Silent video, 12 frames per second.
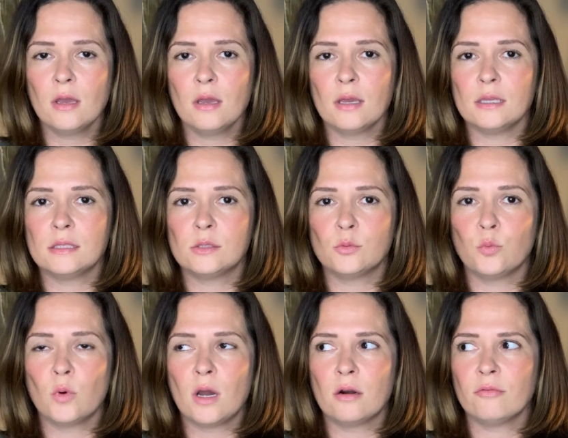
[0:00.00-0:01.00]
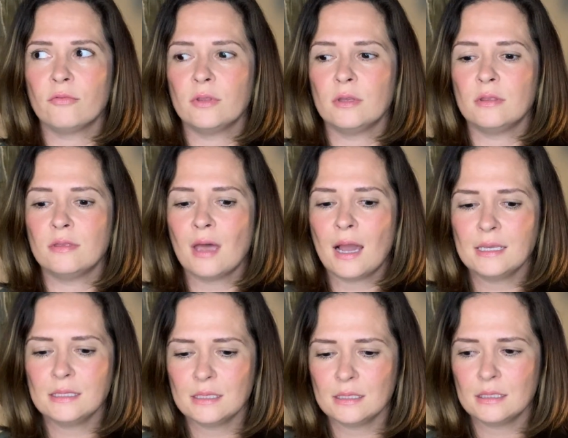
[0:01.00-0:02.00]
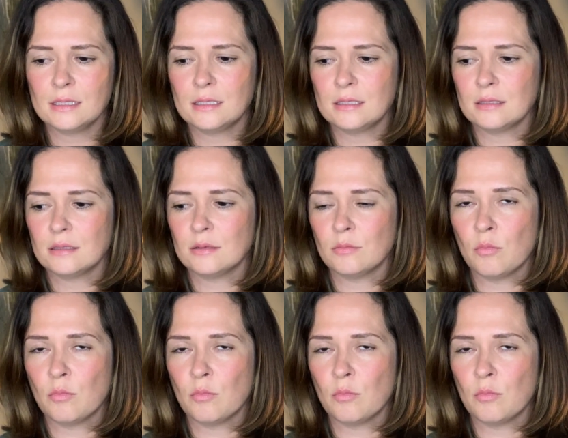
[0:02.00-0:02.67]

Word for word: It's one of the nicest,